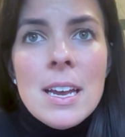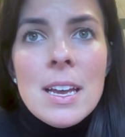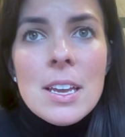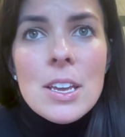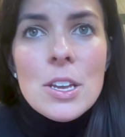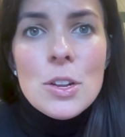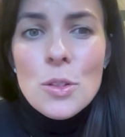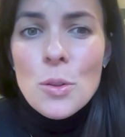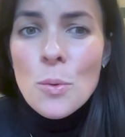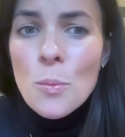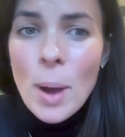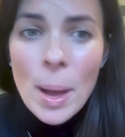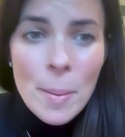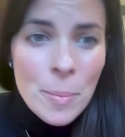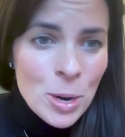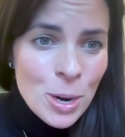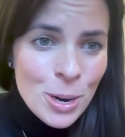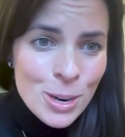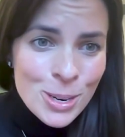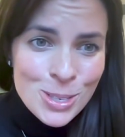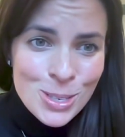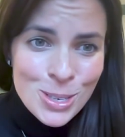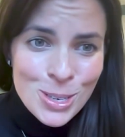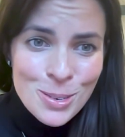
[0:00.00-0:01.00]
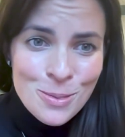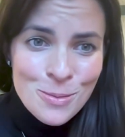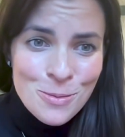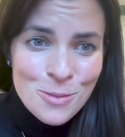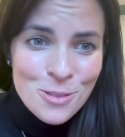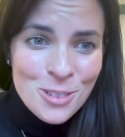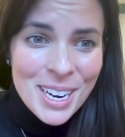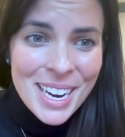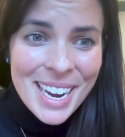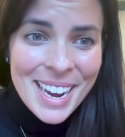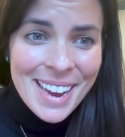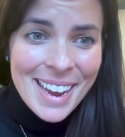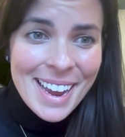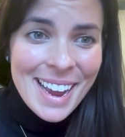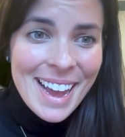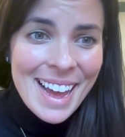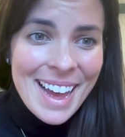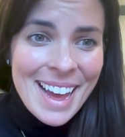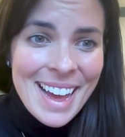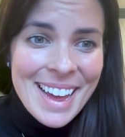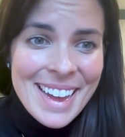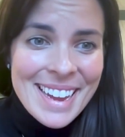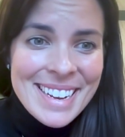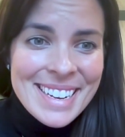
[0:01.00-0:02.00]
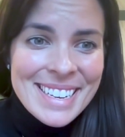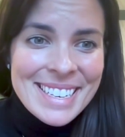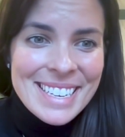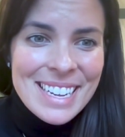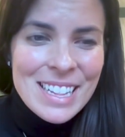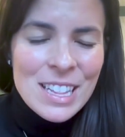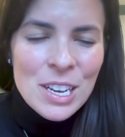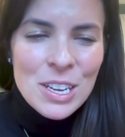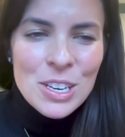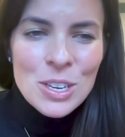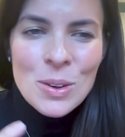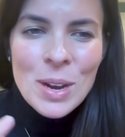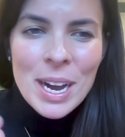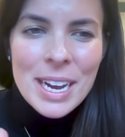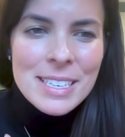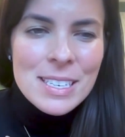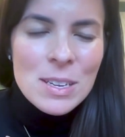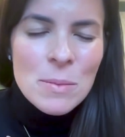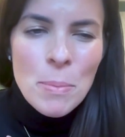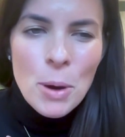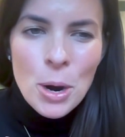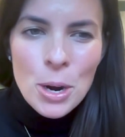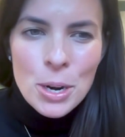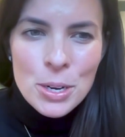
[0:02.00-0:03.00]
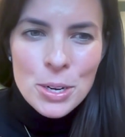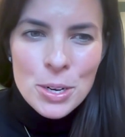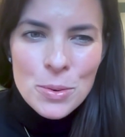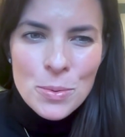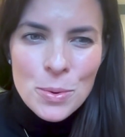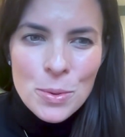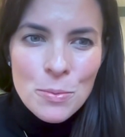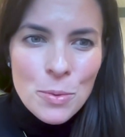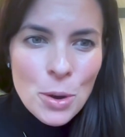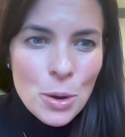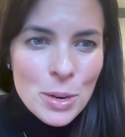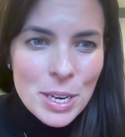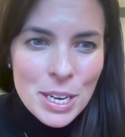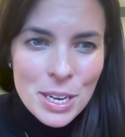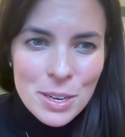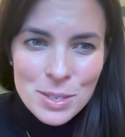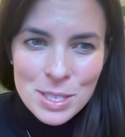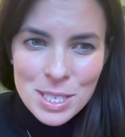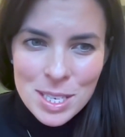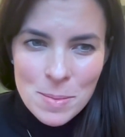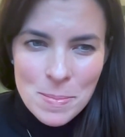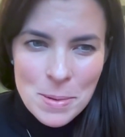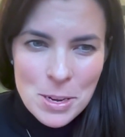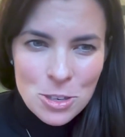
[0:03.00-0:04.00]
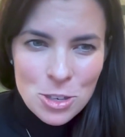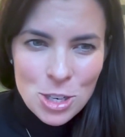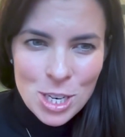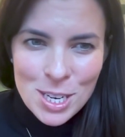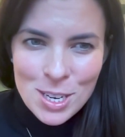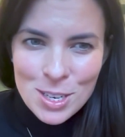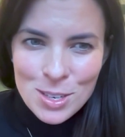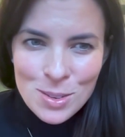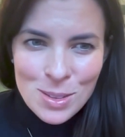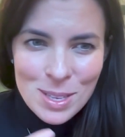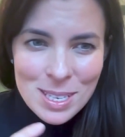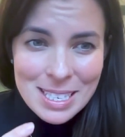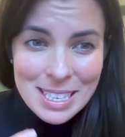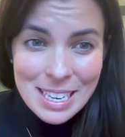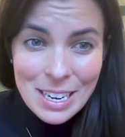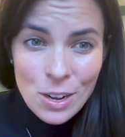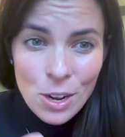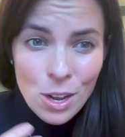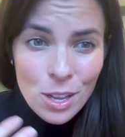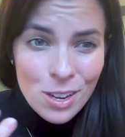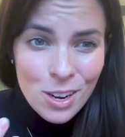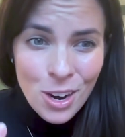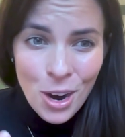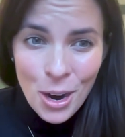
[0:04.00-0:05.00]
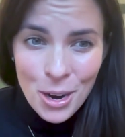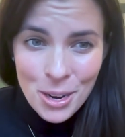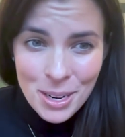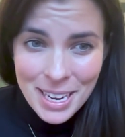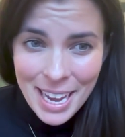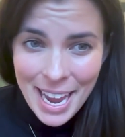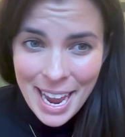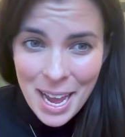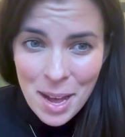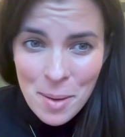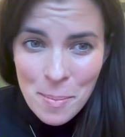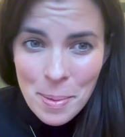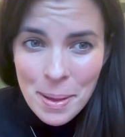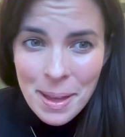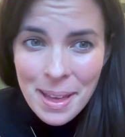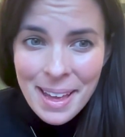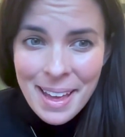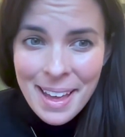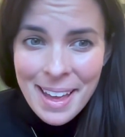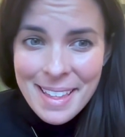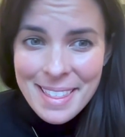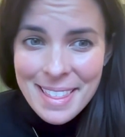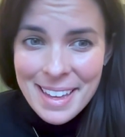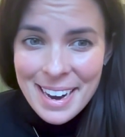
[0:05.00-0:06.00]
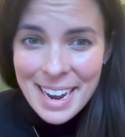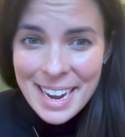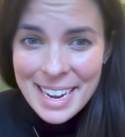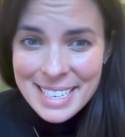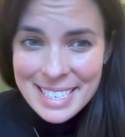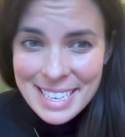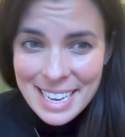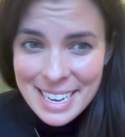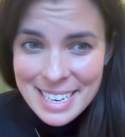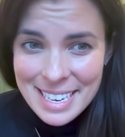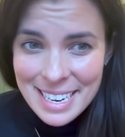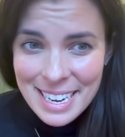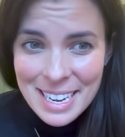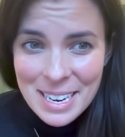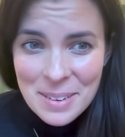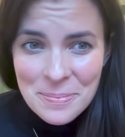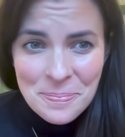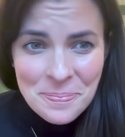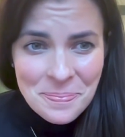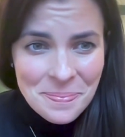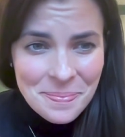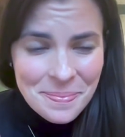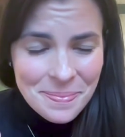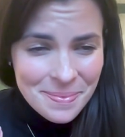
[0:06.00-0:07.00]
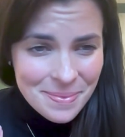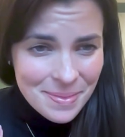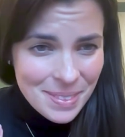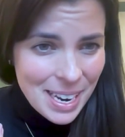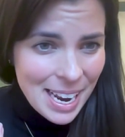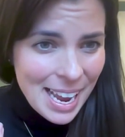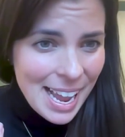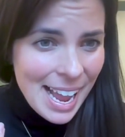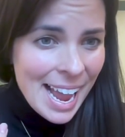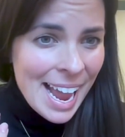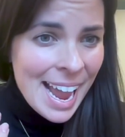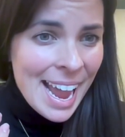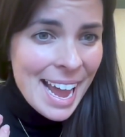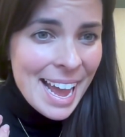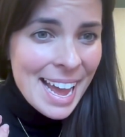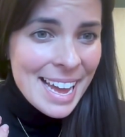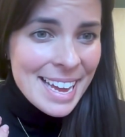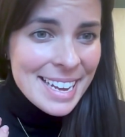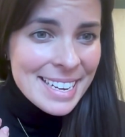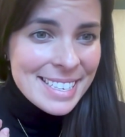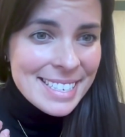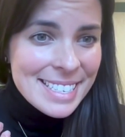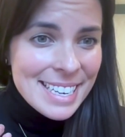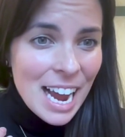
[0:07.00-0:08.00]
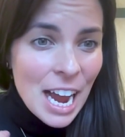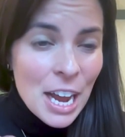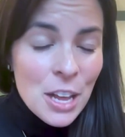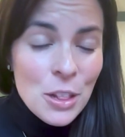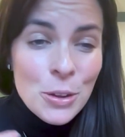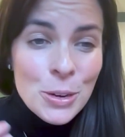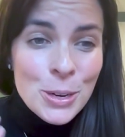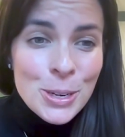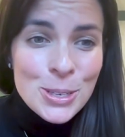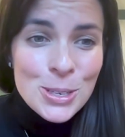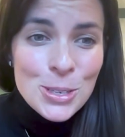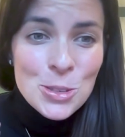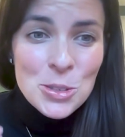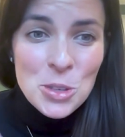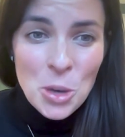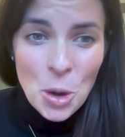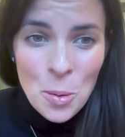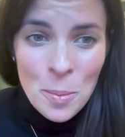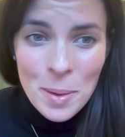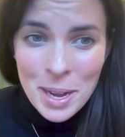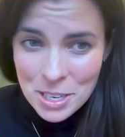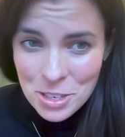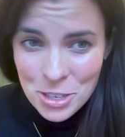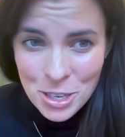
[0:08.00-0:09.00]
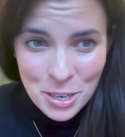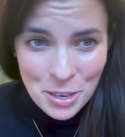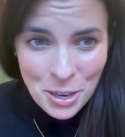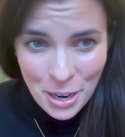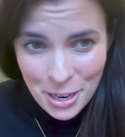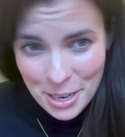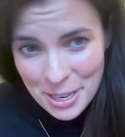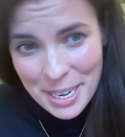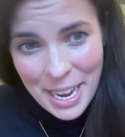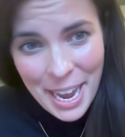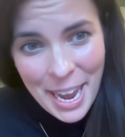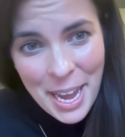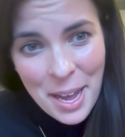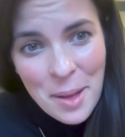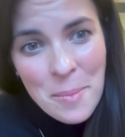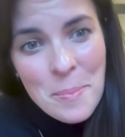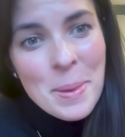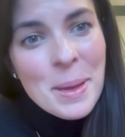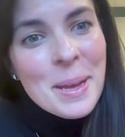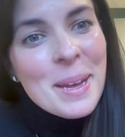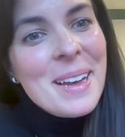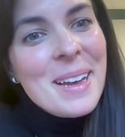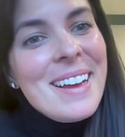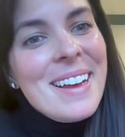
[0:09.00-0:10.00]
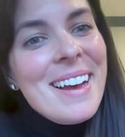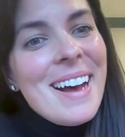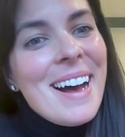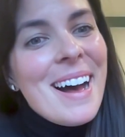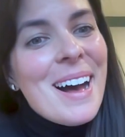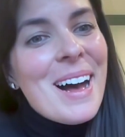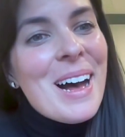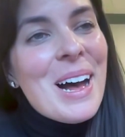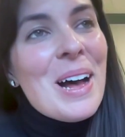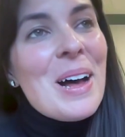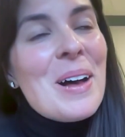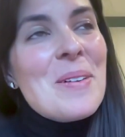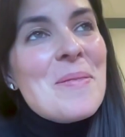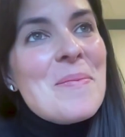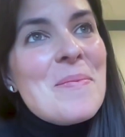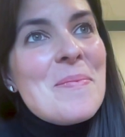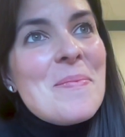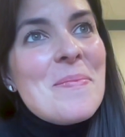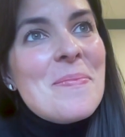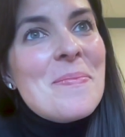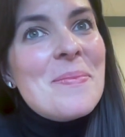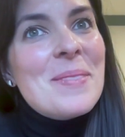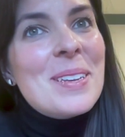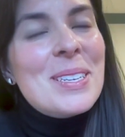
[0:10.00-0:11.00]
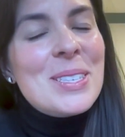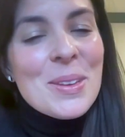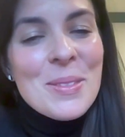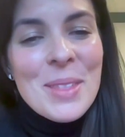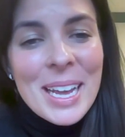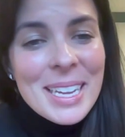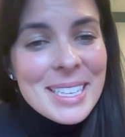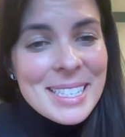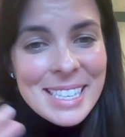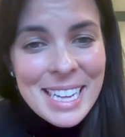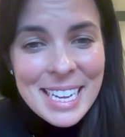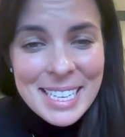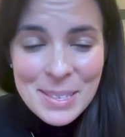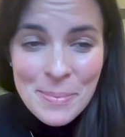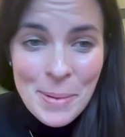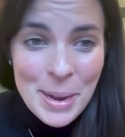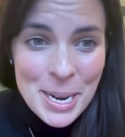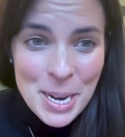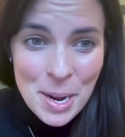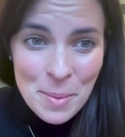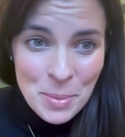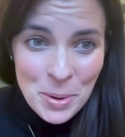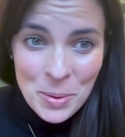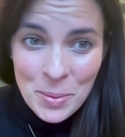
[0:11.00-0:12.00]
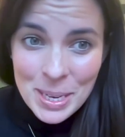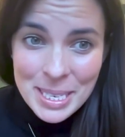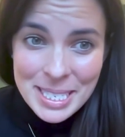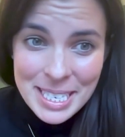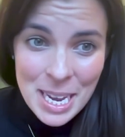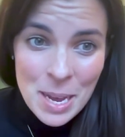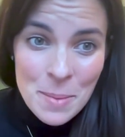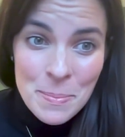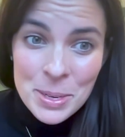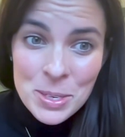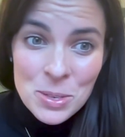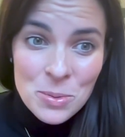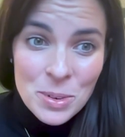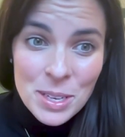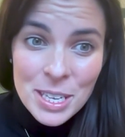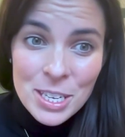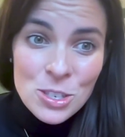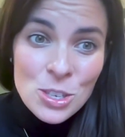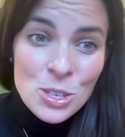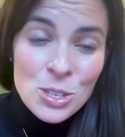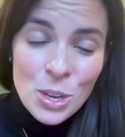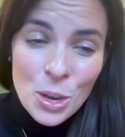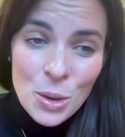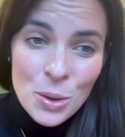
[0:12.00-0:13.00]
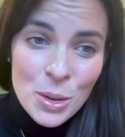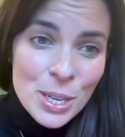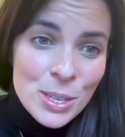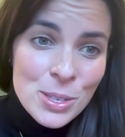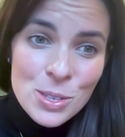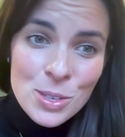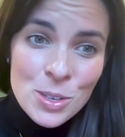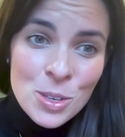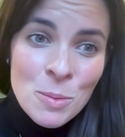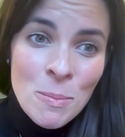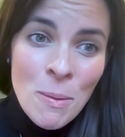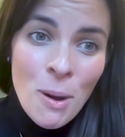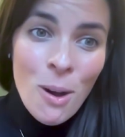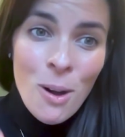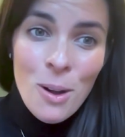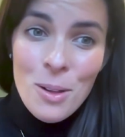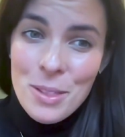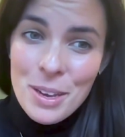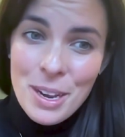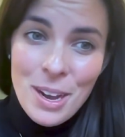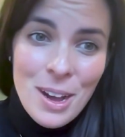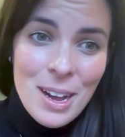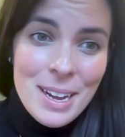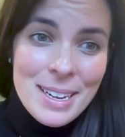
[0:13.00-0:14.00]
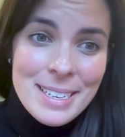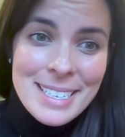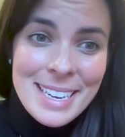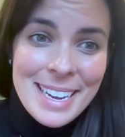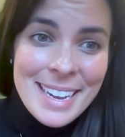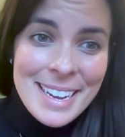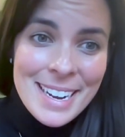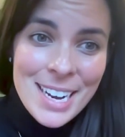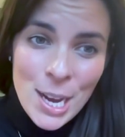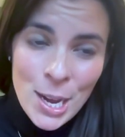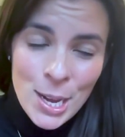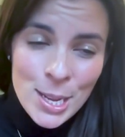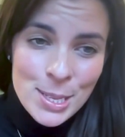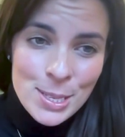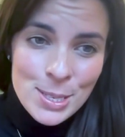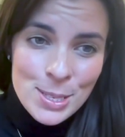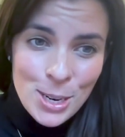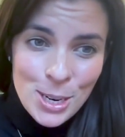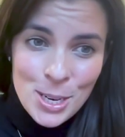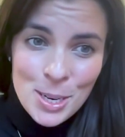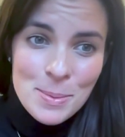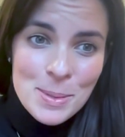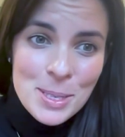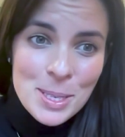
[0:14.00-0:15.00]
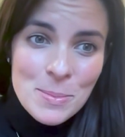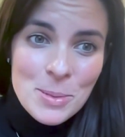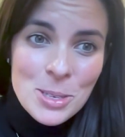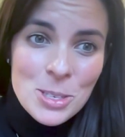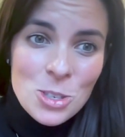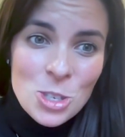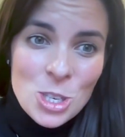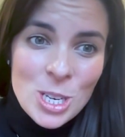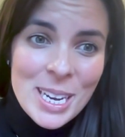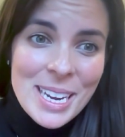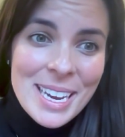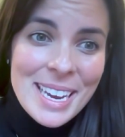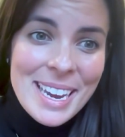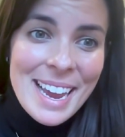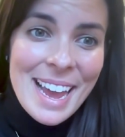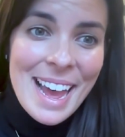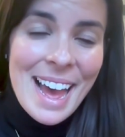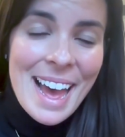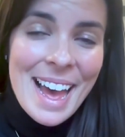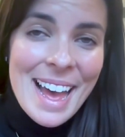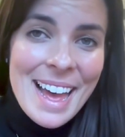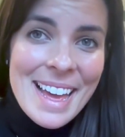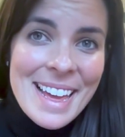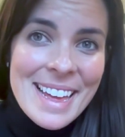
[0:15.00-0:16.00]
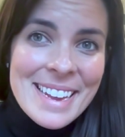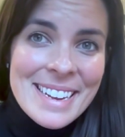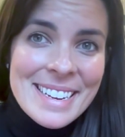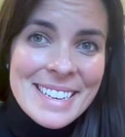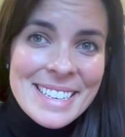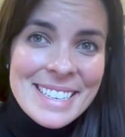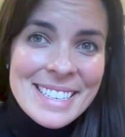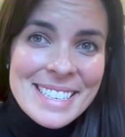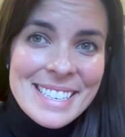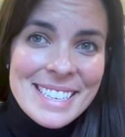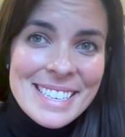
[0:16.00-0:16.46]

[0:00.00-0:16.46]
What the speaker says: the webinars are free, and that you guys had partnered with Rodeo CPG to do this thing called Cart Camp that I attended. And I learned so much in Cart Camp. So that's my number one tip, is really just go consume all the content on Startup CPG and